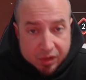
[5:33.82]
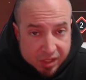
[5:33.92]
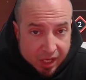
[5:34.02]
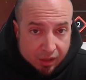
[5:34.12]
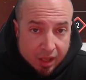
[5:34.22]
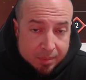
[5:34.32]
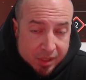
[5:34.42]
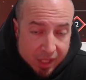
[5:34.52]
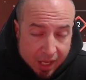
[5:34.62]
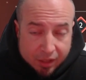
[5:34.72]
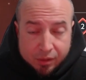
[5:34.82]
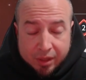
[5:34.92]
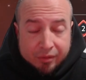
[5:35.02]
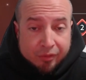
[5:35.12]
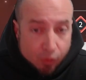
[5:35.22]
And for skill ups, yeah, you
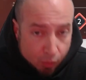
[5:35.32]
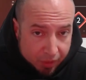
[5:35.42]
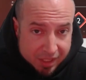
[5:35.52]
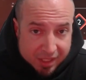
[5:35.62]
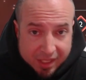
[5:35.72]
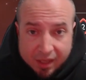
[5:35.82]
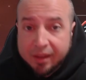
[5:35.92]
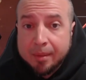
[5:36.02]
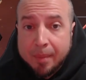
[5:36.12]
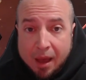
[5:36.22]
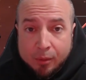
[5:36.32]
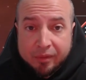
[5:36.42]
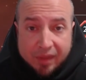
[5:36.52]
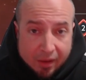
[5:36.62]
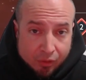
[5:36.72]
can fully skill him out
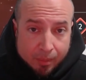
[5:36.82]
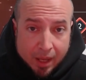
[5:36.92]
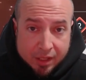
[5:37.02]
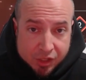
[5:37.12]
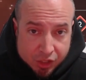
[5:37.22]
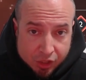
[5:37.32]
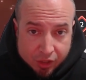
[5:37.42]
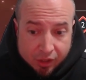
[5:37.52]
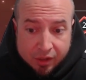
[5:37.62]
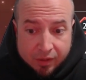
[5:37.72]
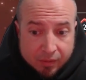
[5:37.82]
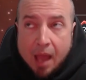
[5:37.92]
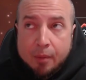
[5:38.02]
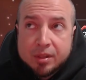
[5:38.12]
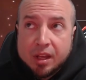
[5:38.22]
with Devilmon, sure.
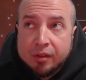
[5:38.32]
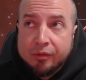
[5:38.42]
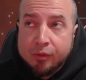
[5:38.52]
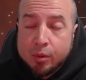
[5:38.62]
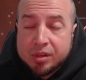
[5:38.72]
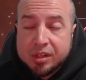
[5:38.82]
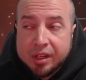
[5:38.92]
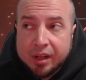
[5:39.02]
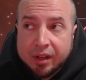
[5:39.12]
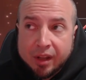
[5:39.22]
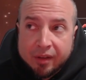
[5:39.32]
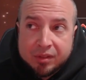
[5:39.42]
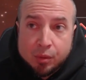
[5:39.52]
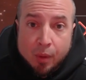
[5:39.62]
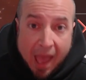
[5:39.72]
I was unfortunate
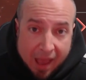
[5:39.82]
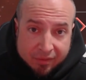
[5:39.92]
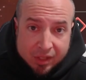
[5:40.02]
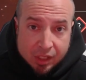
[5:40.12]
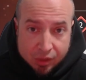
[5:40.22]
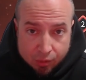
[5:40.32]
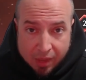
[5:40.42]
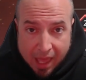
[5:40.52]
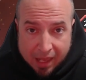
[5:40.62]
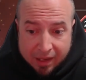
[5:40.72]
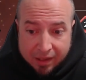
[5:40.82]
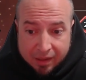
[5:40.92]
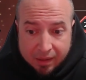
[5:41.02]
enough to have to do that,